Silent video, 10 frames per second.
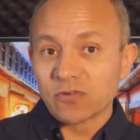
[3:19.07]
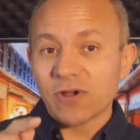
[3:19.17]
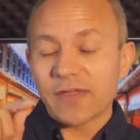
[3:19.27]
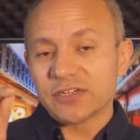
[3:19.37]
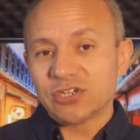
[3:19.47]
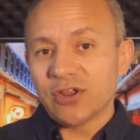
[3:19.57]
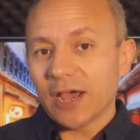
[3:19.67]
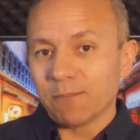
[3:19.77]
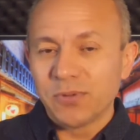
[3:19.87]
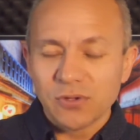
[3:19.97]
would rather turn
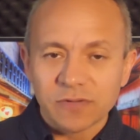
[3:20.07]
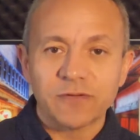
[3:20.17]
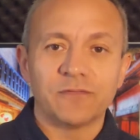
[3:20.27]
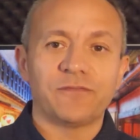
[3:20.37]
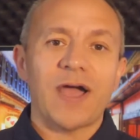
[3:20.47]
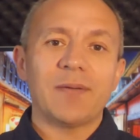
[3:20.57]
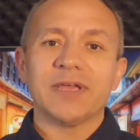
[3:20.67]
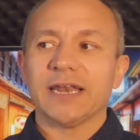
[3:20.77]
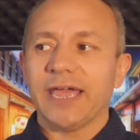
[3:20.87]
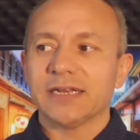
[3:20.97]
our beautiful
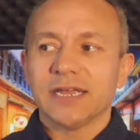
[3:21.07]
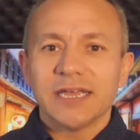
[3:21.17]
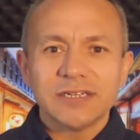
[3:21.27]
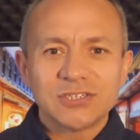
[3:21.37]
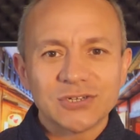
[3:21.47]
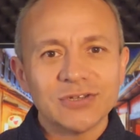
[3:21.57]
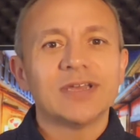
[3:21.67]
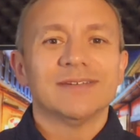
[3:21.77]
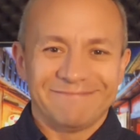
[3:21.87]
farming land into